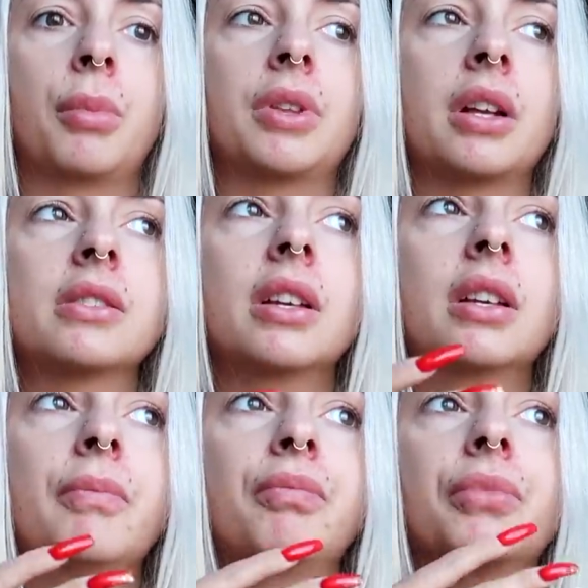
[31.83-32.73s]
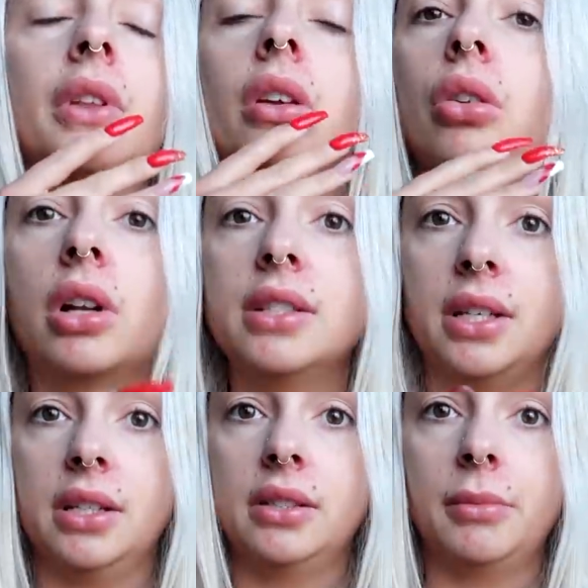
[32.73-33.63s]
But that's like
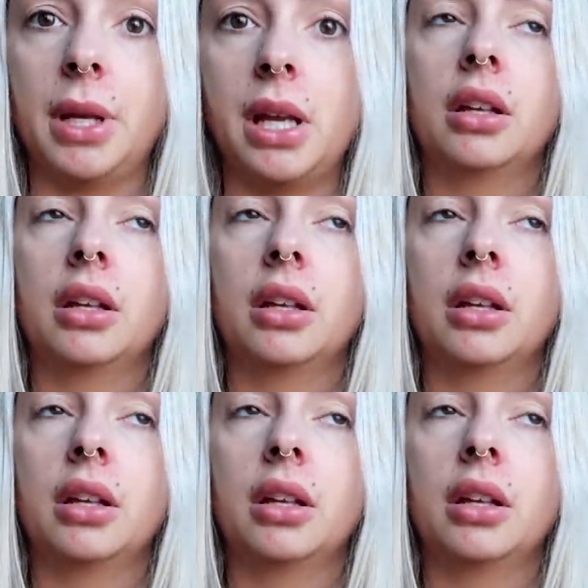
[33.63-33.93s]
crazy to me.